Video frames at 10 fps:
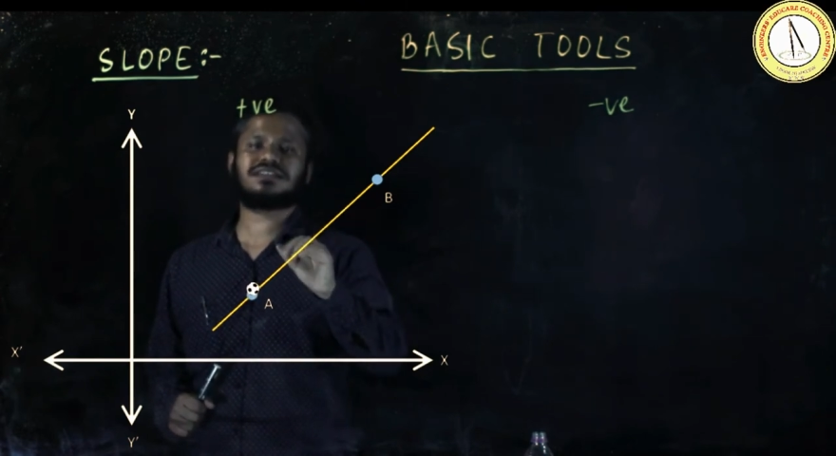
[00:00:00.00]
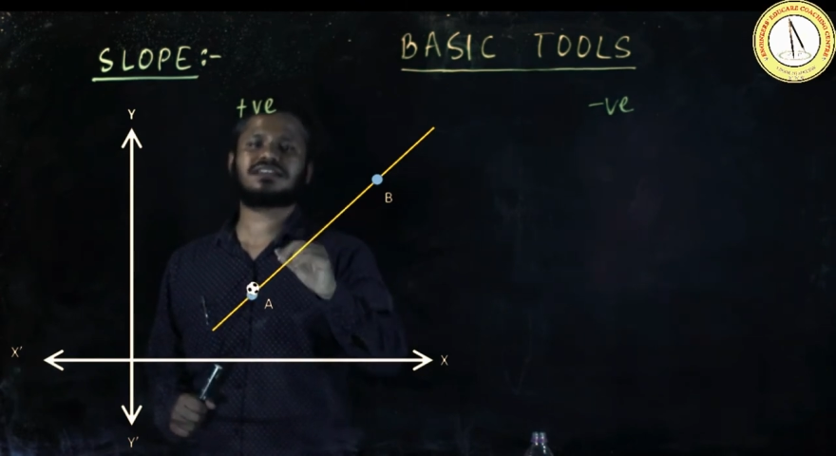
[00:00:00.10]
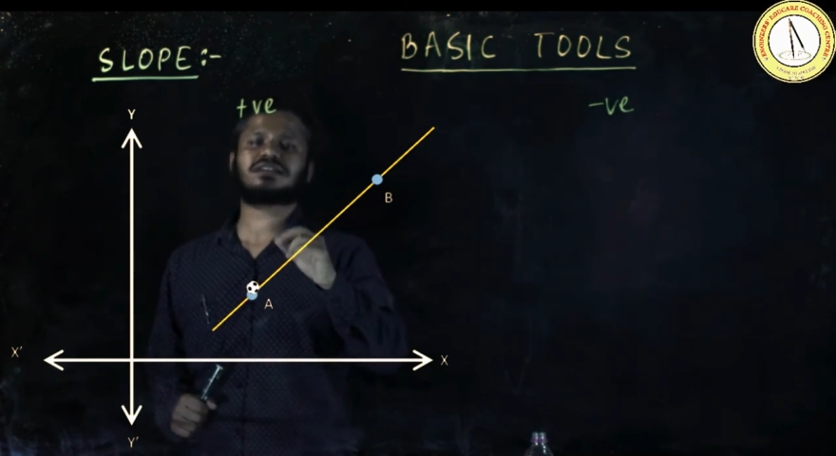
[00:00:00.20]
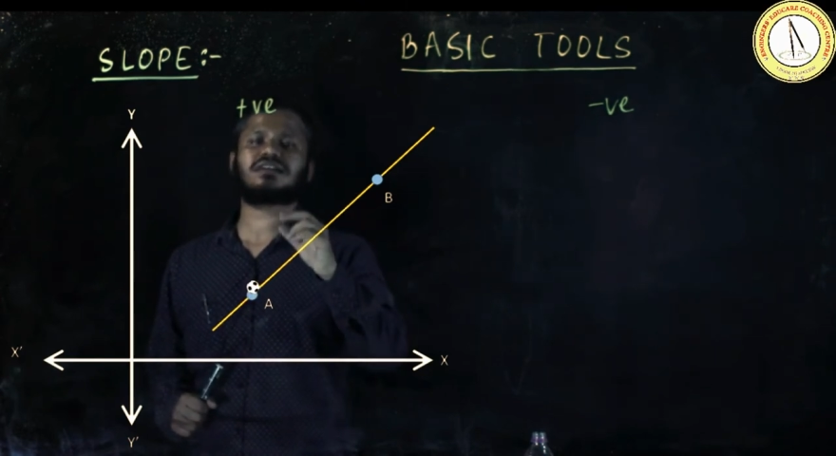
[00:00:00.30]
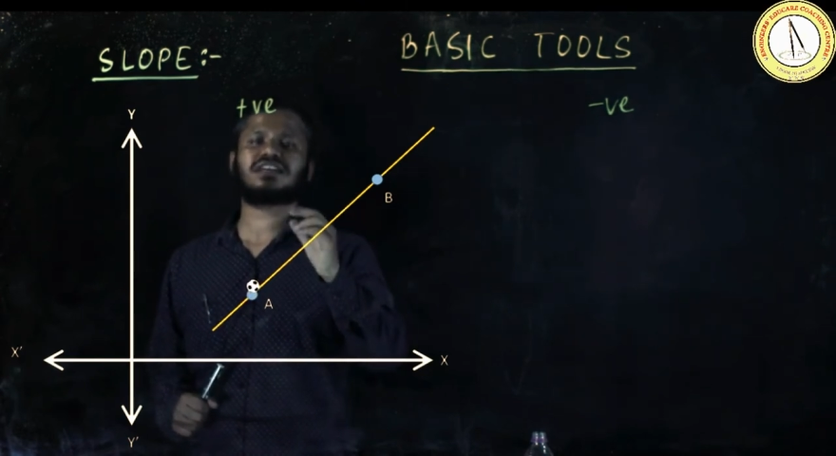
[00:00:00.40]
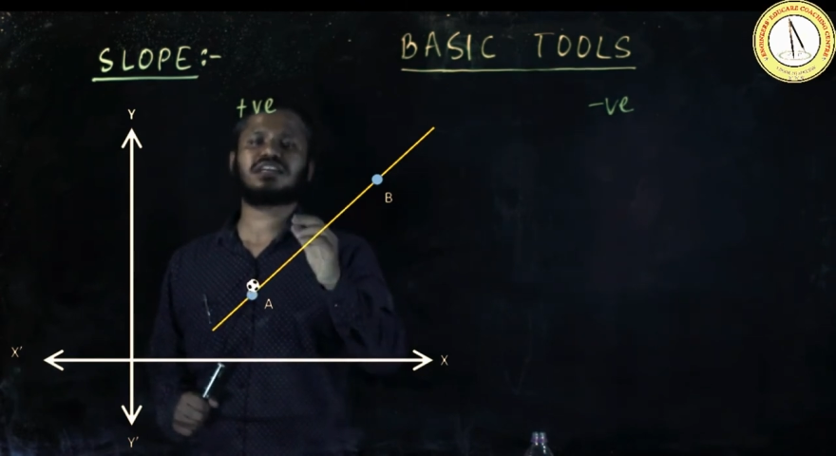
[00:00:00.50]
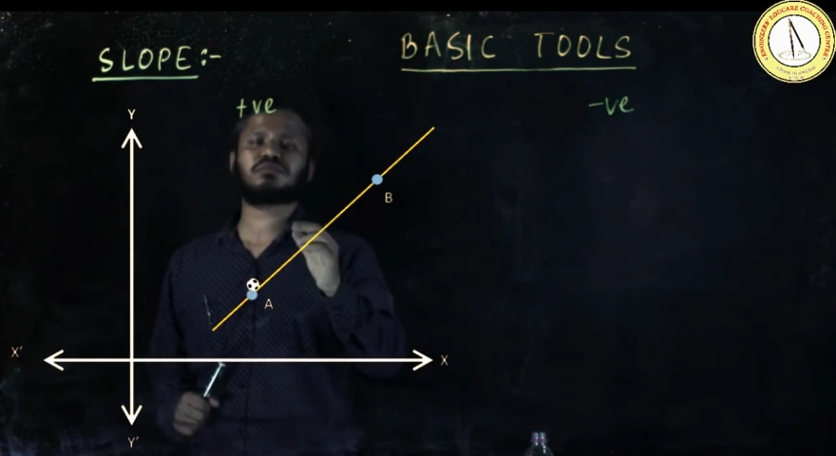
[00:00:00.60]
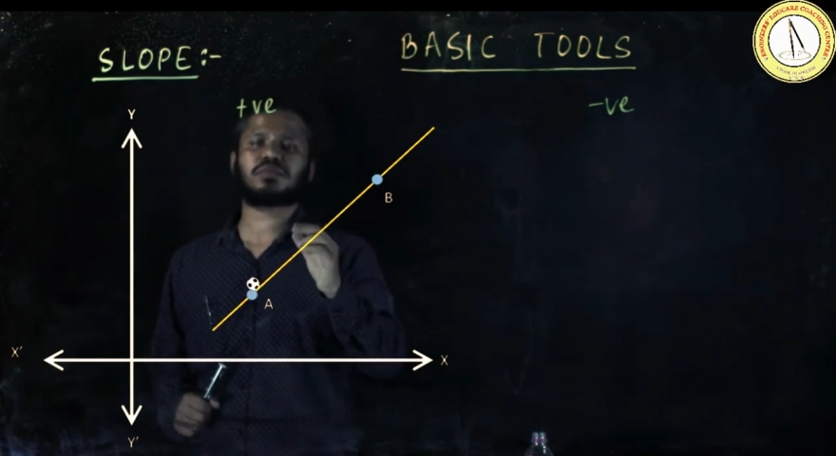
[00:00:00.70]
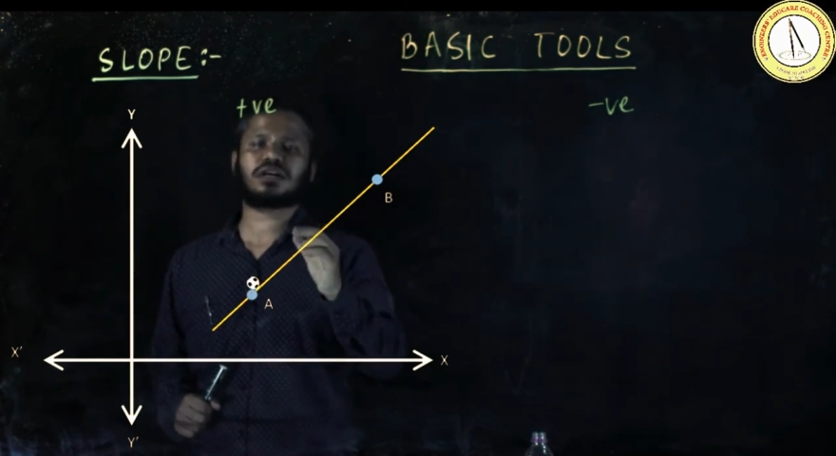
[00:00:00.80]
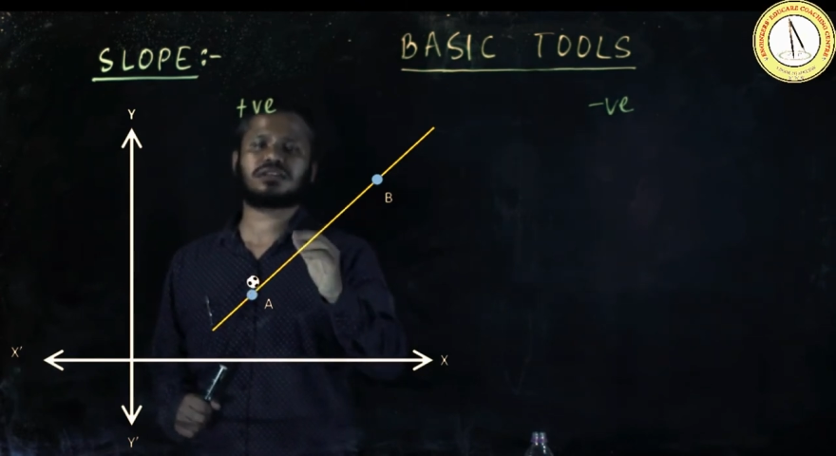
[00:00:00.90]
in a
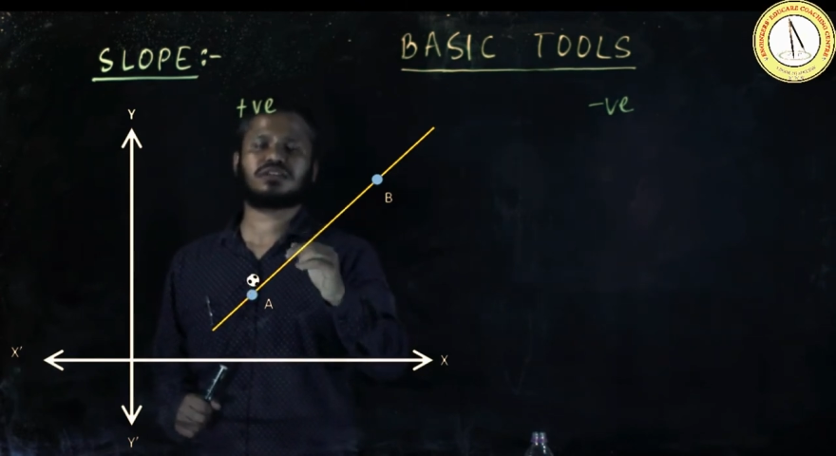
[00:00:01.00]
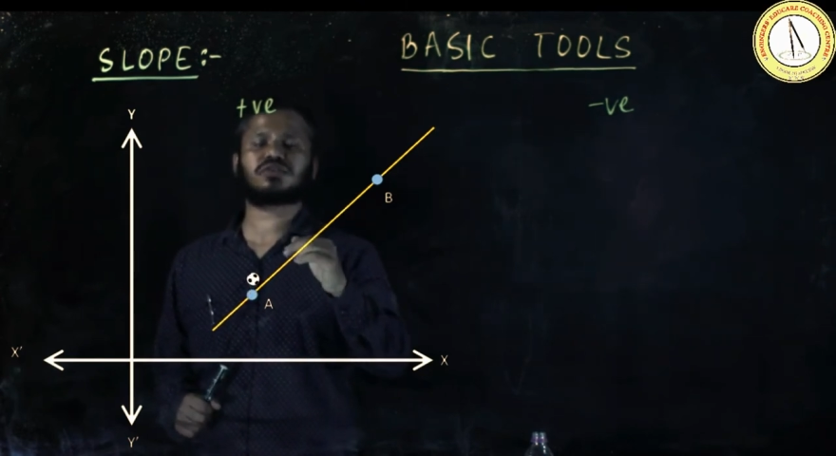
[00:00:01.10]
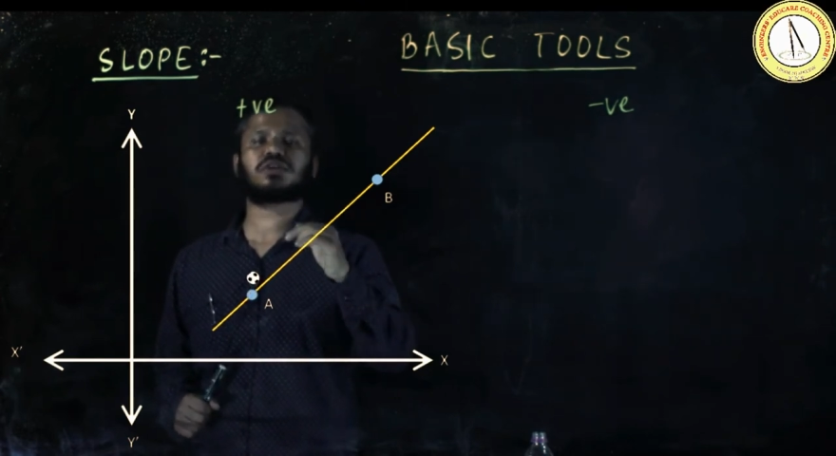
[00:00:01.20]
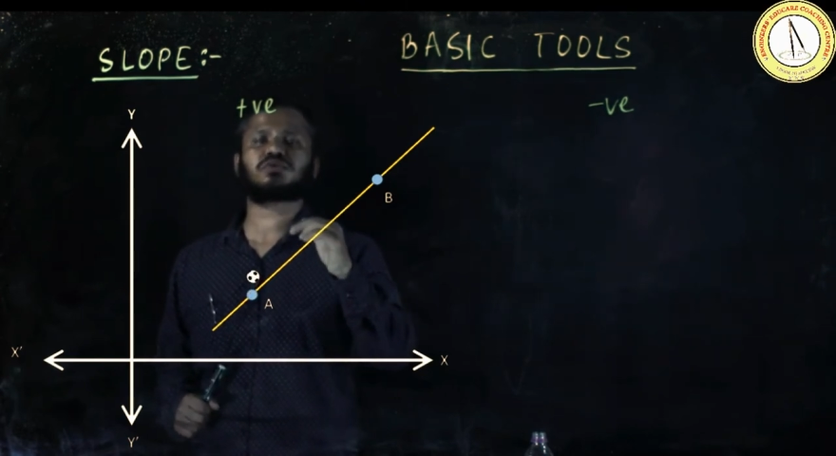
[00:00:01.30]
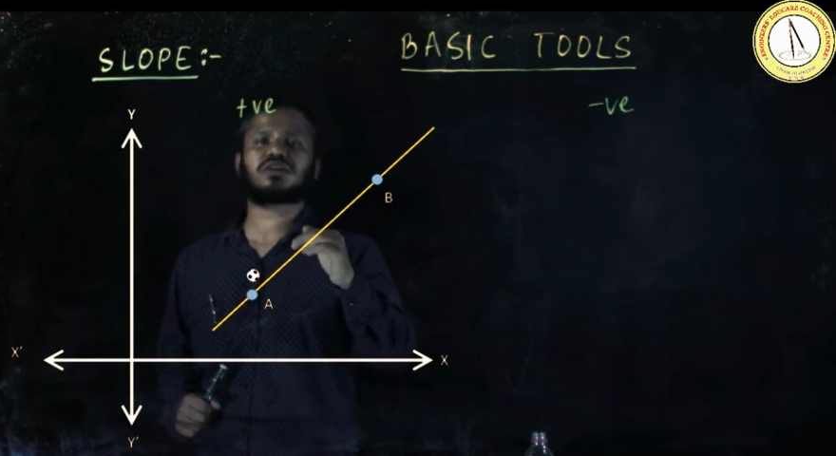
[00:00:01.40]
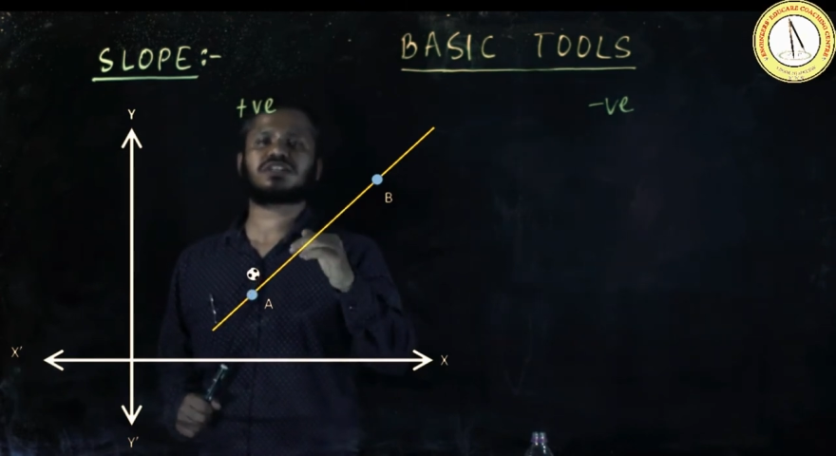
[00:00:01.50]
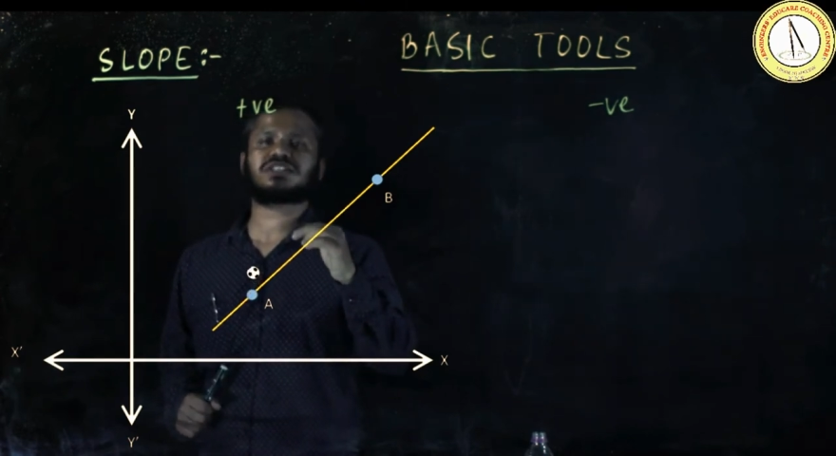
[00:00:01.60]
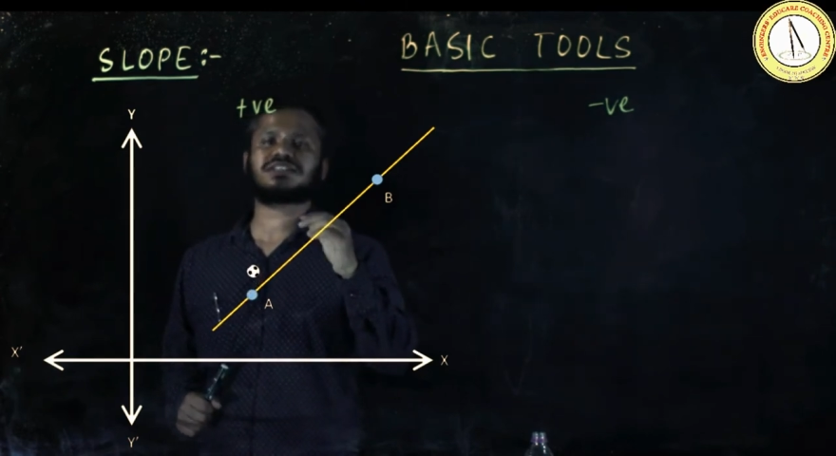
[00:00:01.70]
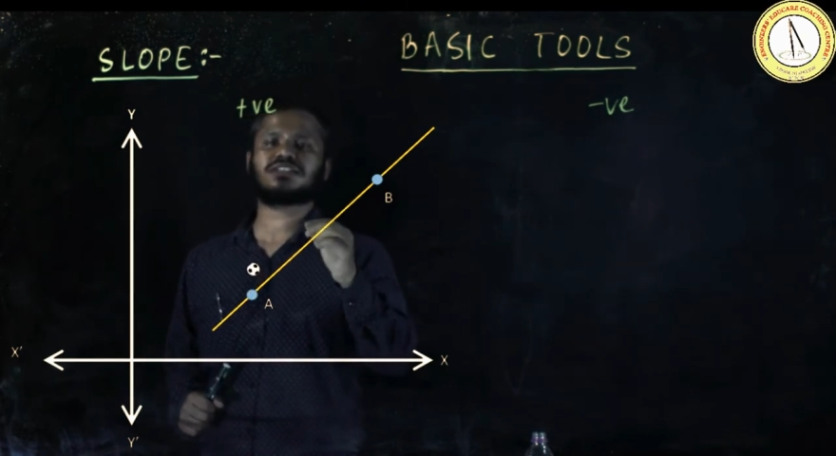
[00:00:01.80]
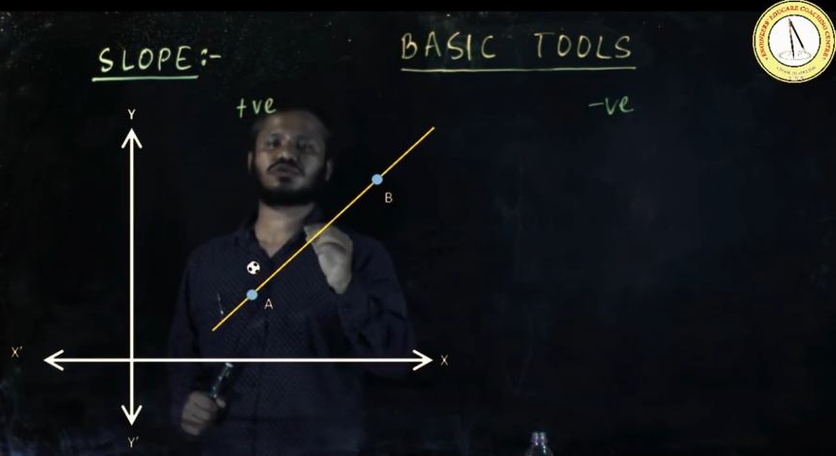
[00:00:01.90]
certain path in order to
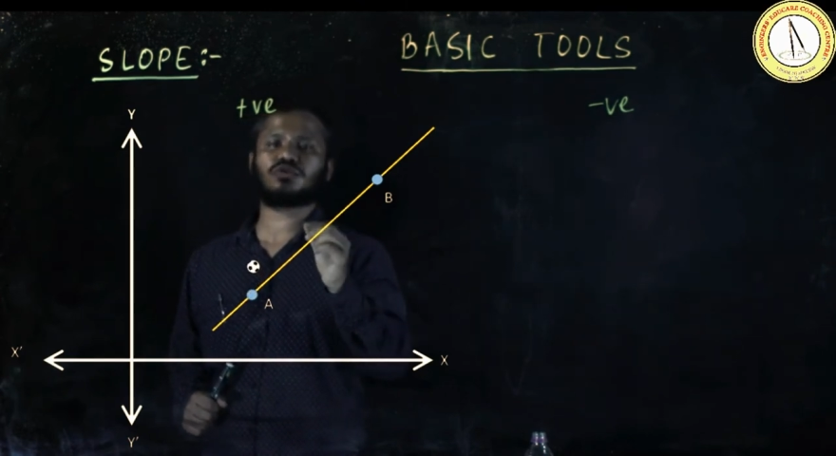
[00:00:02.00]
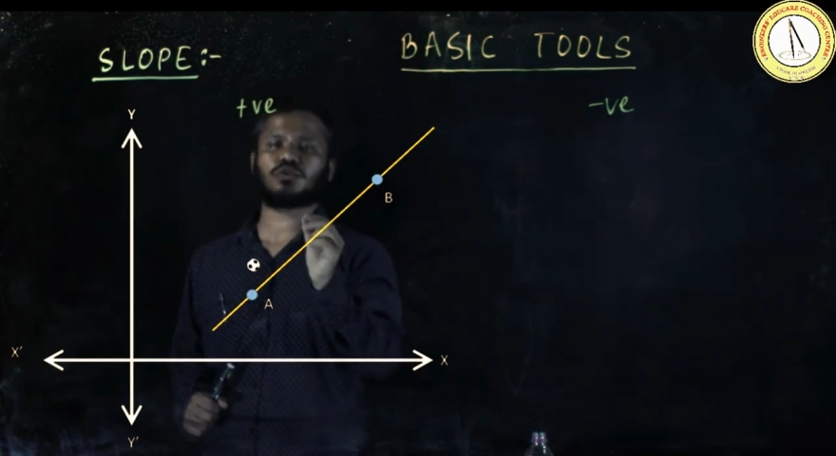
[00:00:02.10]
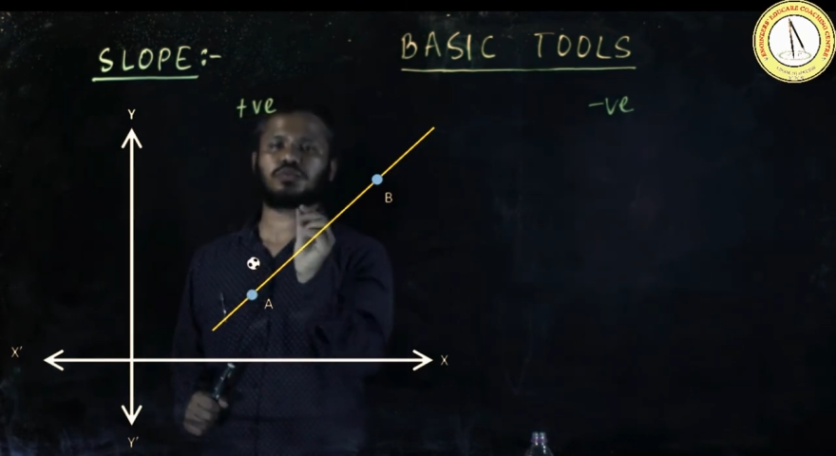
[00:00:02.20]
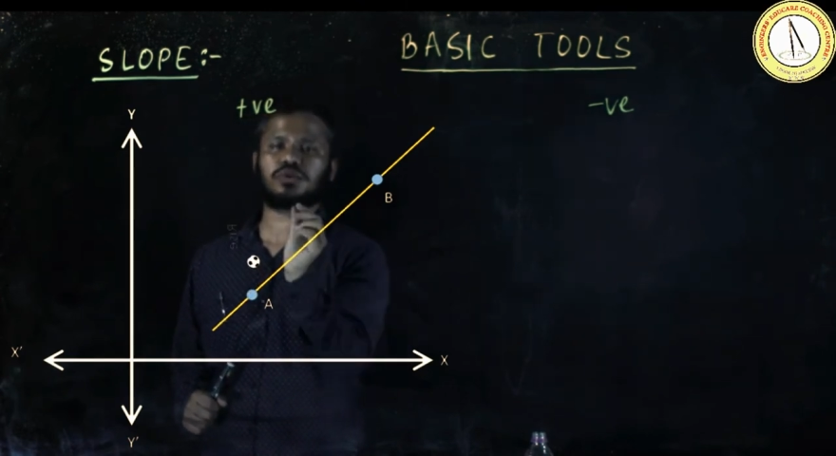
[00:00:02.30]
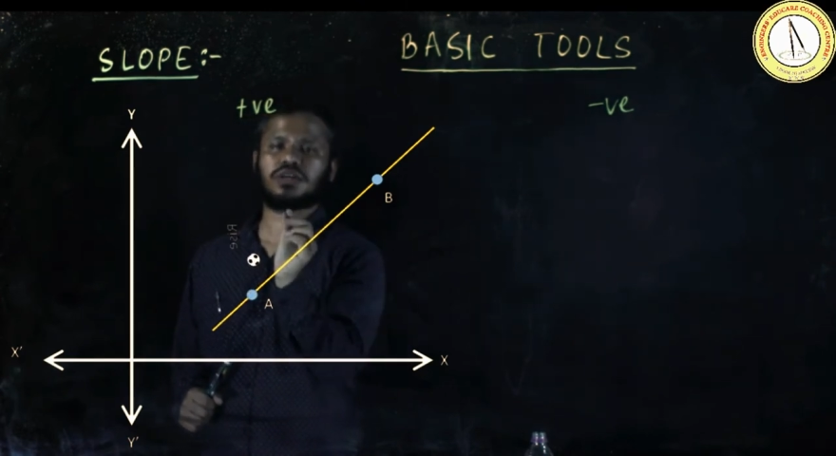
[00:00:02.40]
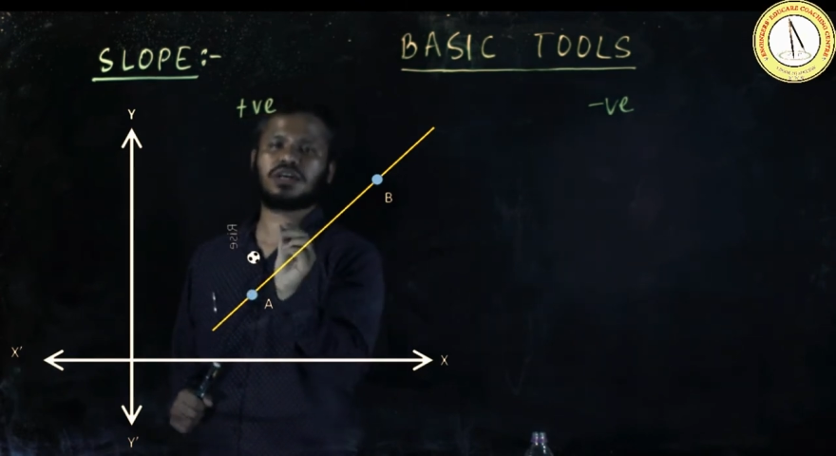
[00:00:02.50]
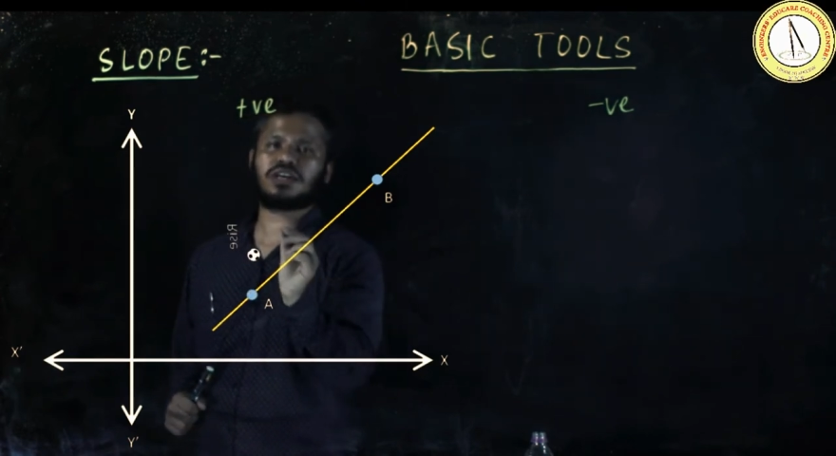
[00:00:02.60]
understand the slope.